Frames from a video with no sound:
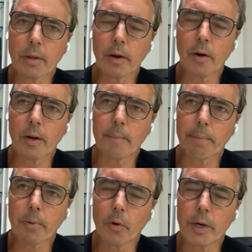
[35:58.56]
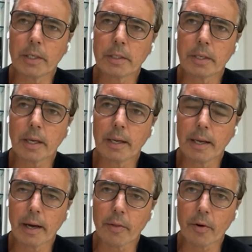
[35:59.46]
their employees
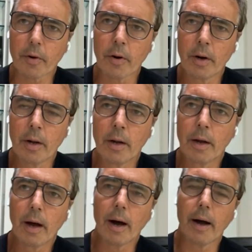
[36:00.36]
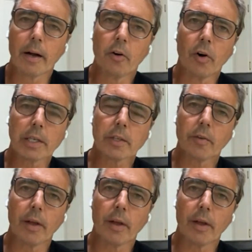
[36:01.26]
together, cluster